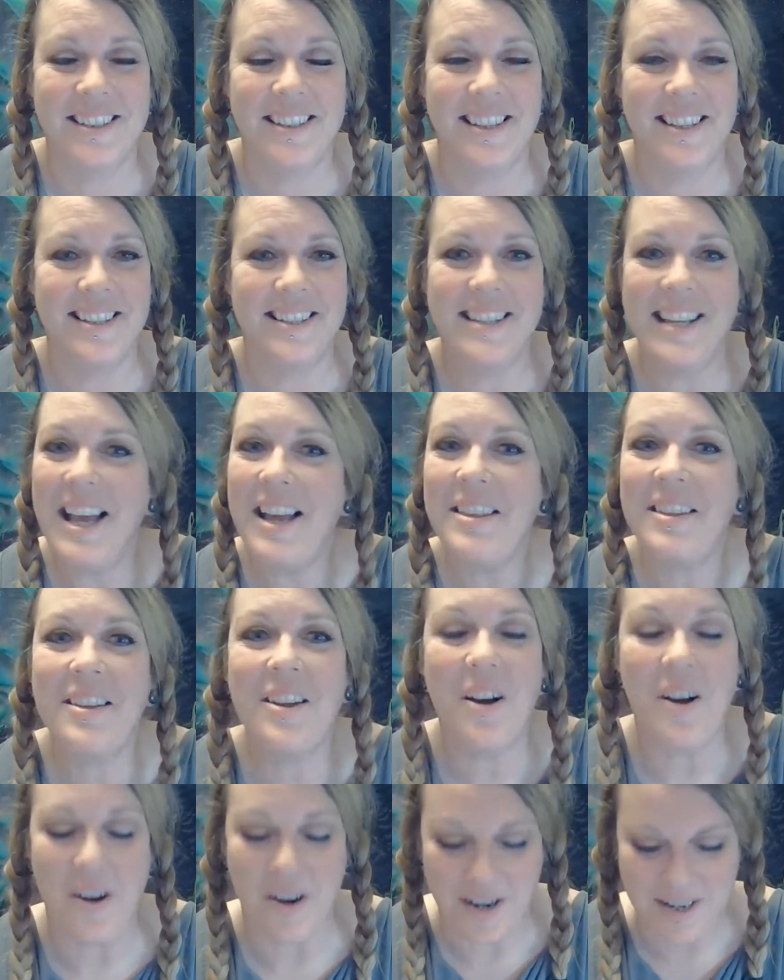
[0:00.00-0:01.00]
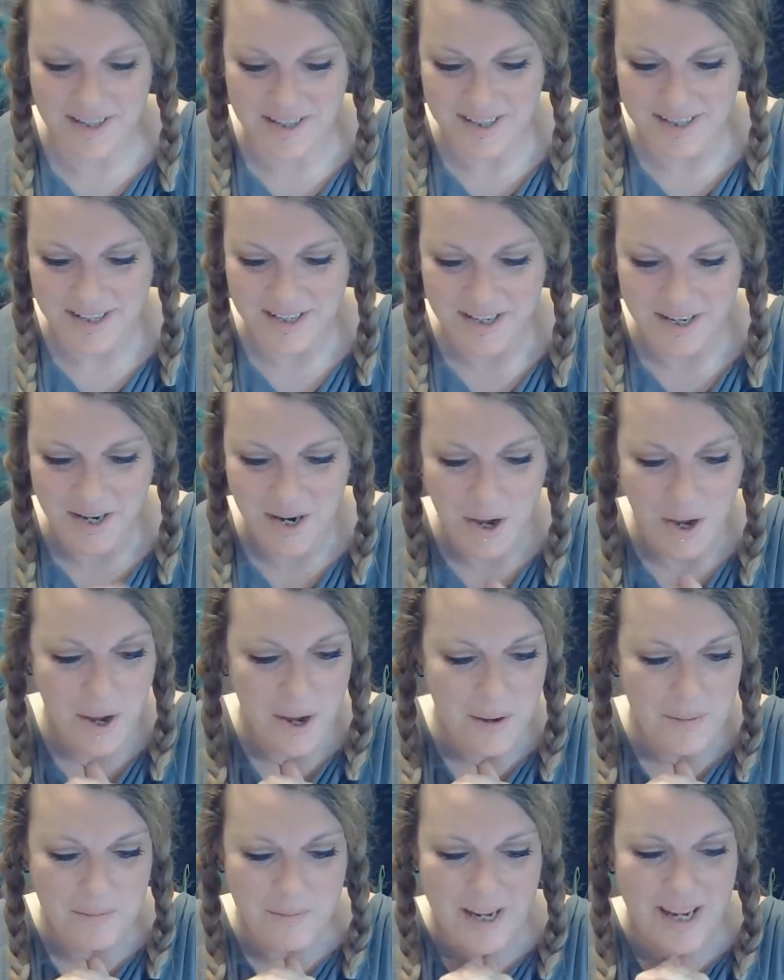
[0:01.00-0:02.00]
The death card does
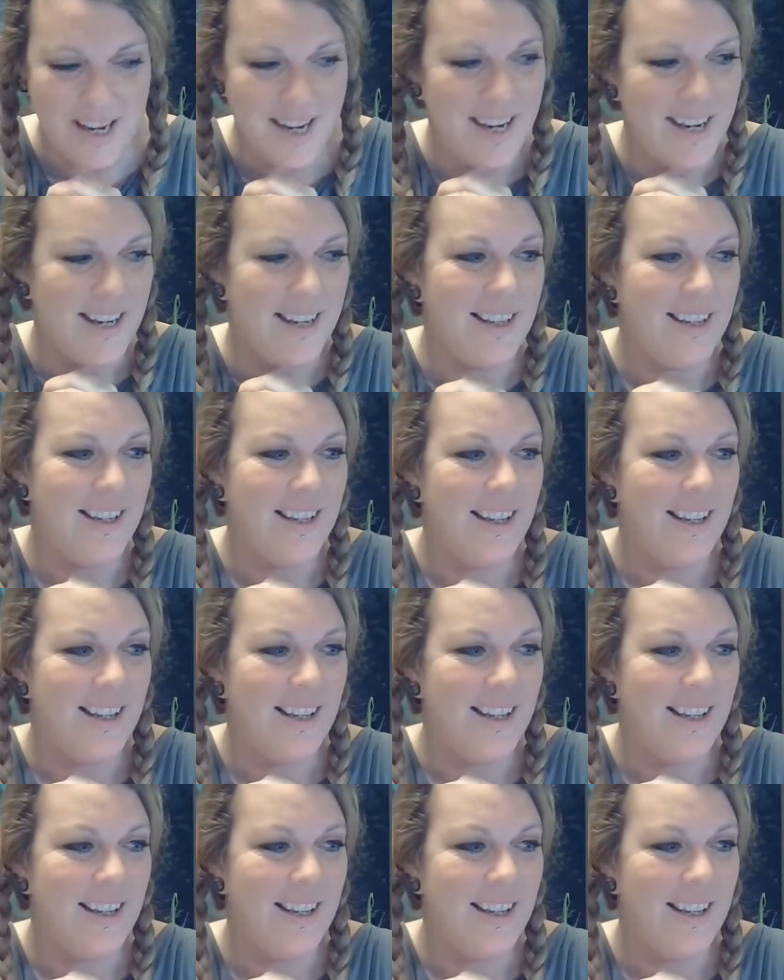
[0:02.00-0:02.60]
not mean,